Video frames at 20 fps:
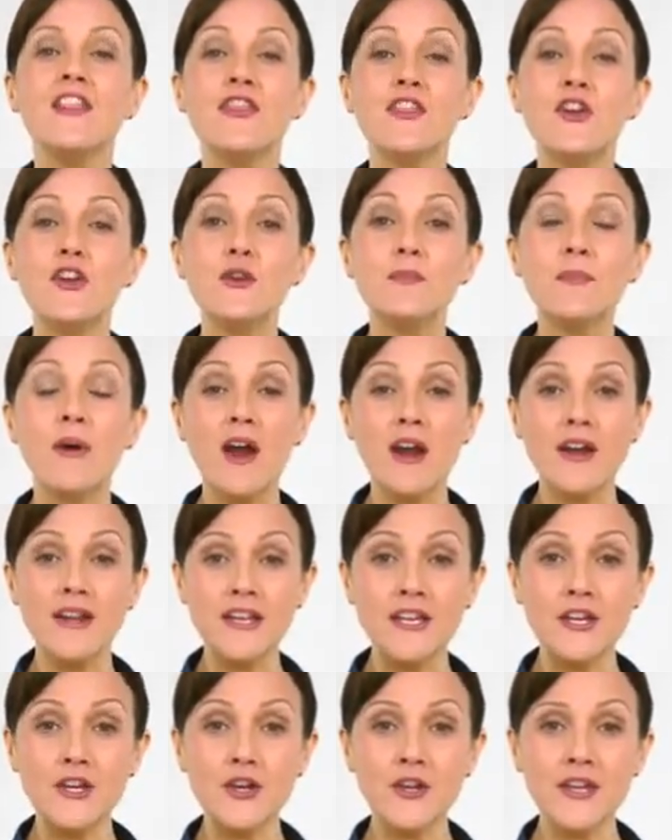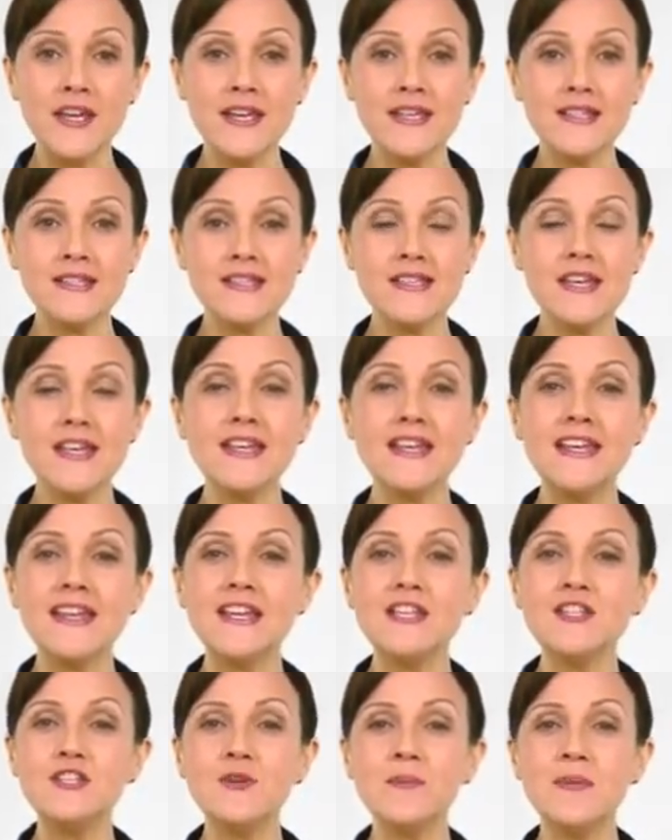Third-party cookies
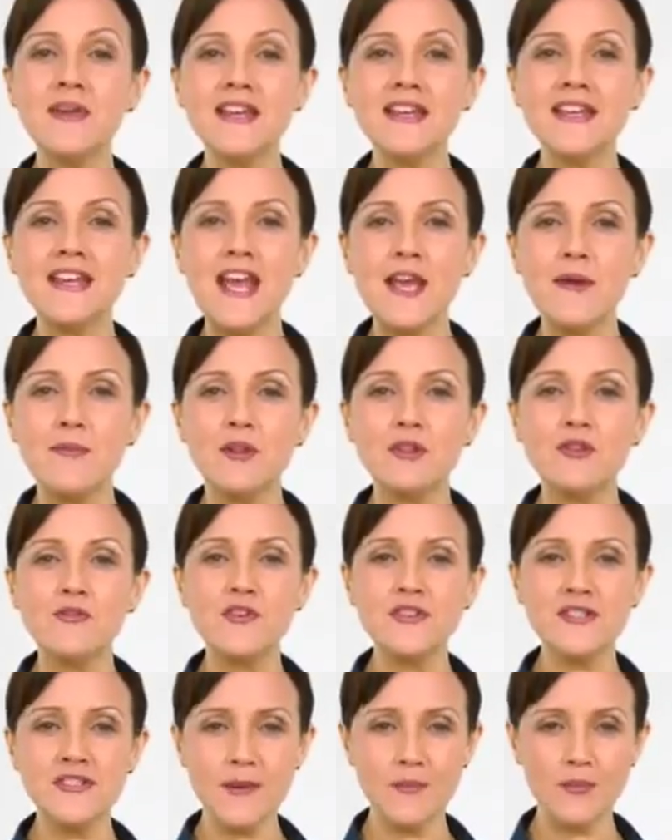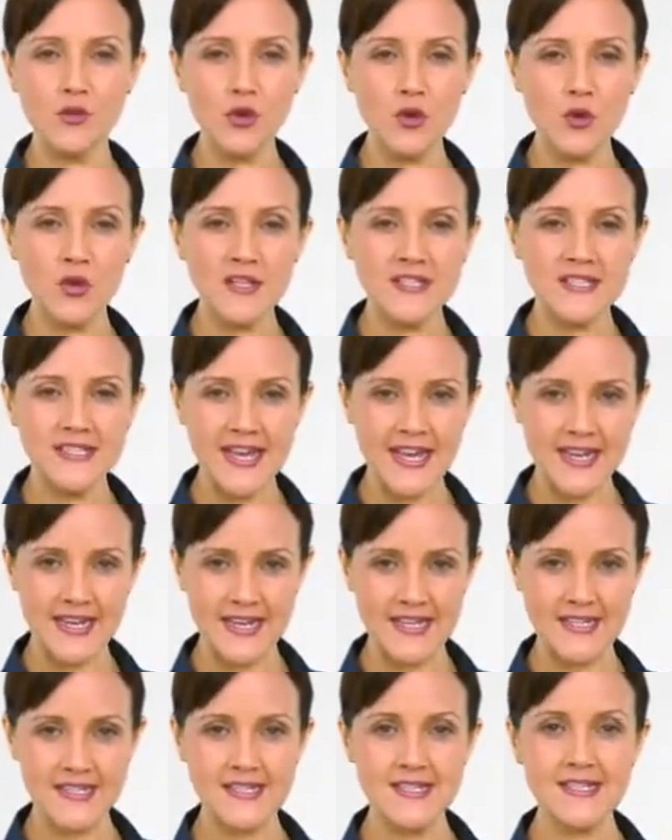need to be enabled for some Google
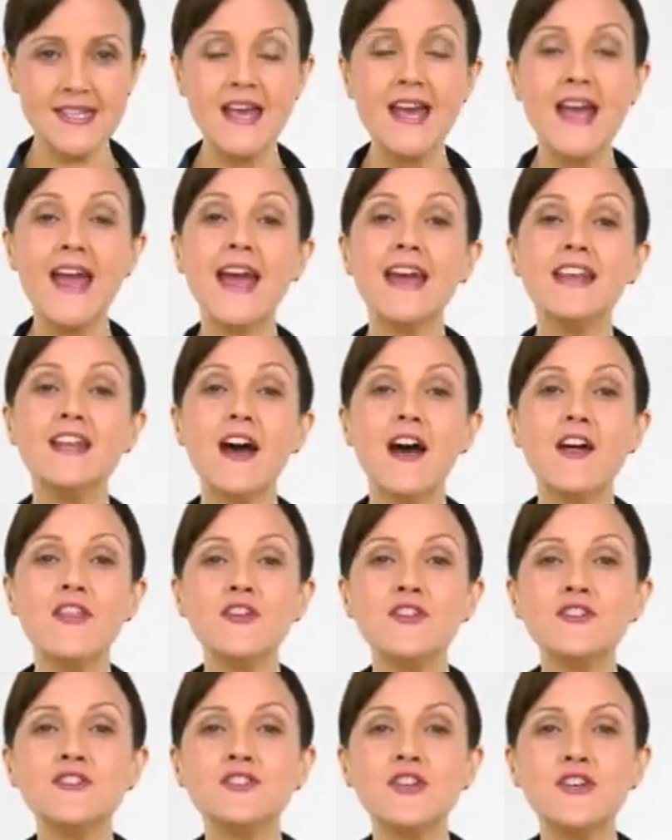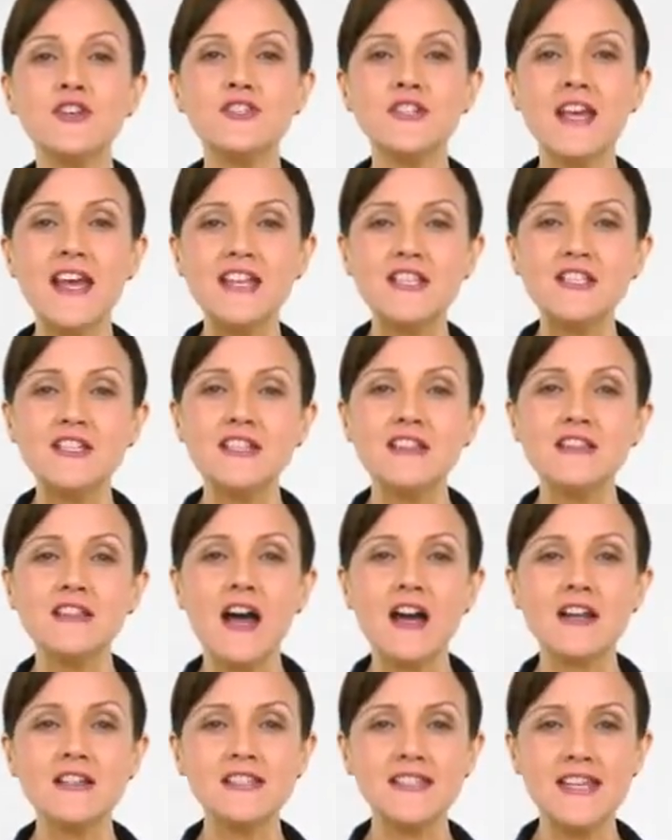settings and other search engine
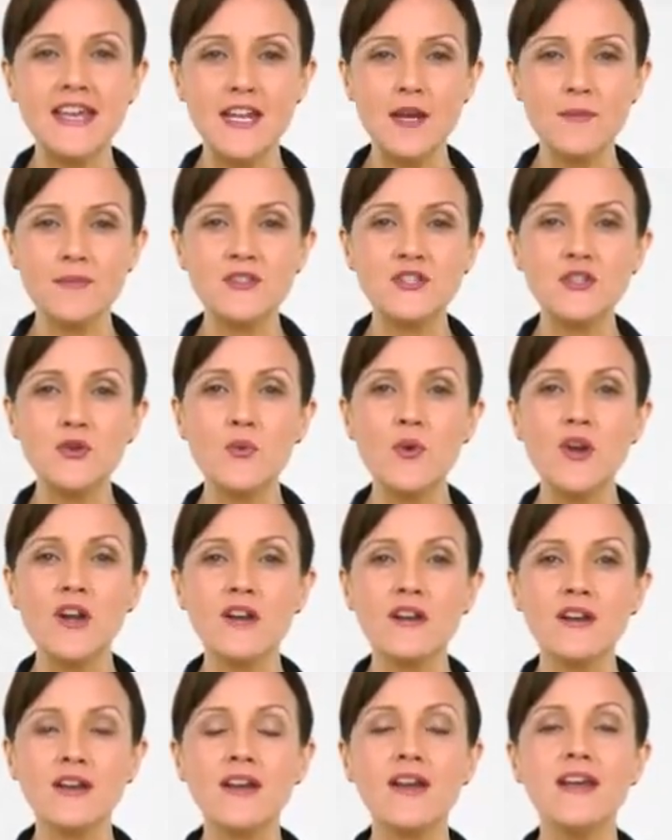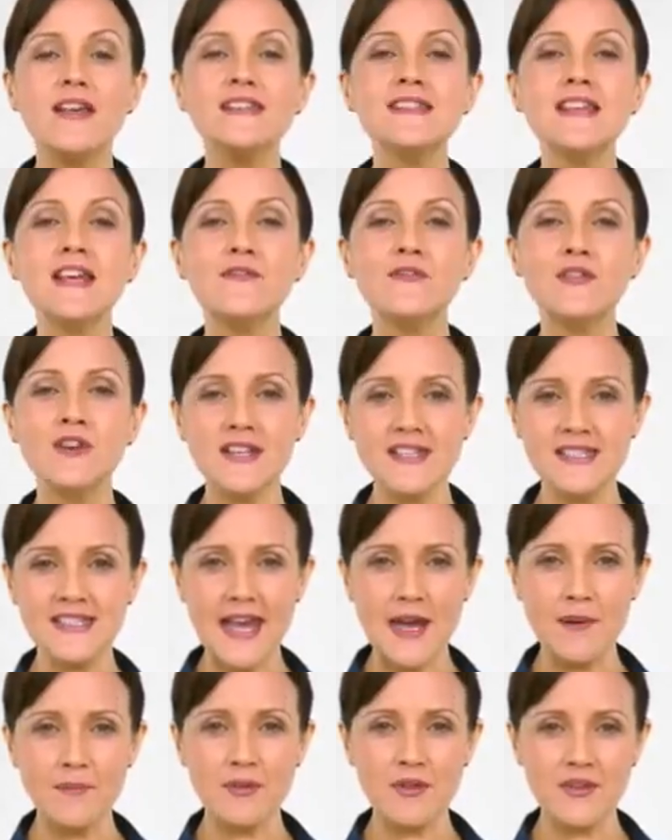lock setups to work, say for
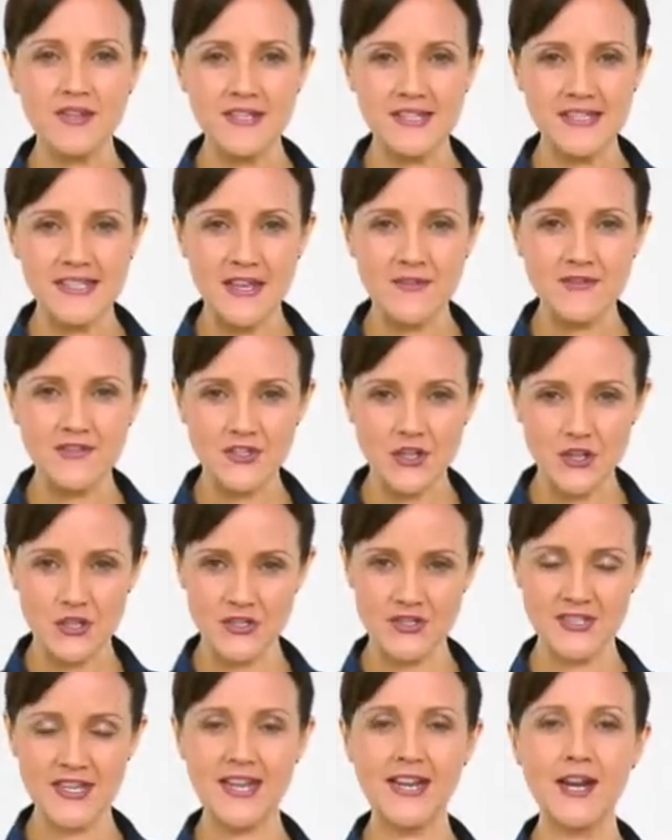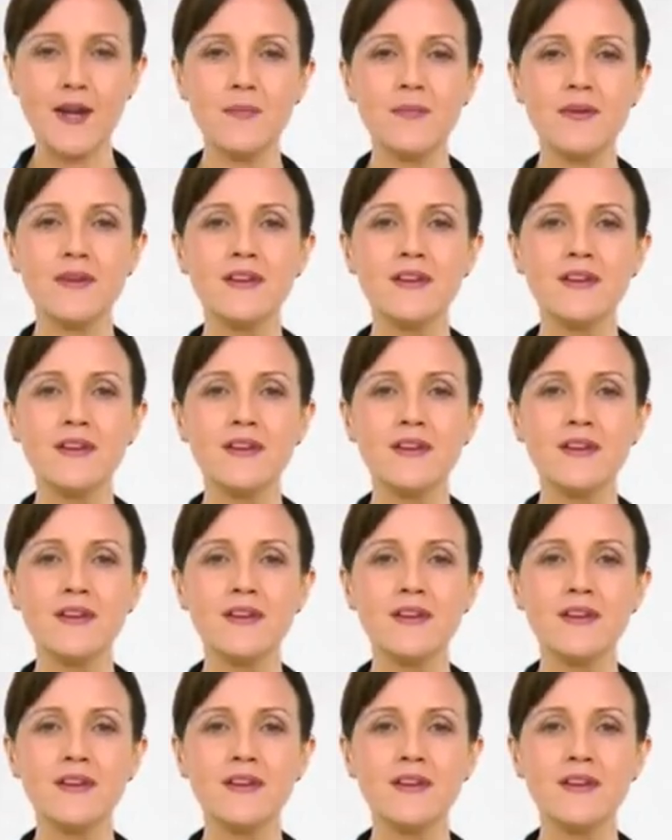example the Safe Search setup.